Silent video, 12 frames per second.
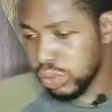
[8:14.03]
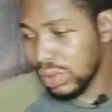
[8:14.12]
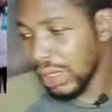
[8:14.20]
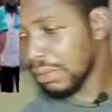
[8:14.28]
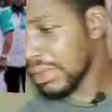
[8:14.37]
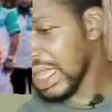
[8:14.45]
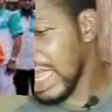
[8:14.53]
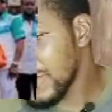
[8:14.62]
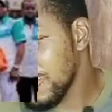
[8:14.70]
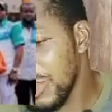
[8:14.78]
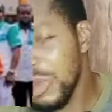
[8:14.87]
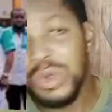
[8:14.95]

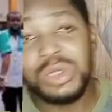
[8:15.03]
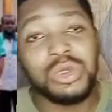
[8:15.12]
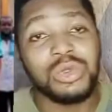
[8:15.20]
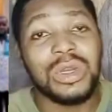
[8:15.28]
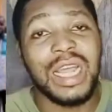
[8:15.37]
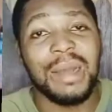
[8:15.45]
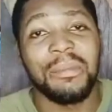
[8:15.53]
Sometimes when you want to talk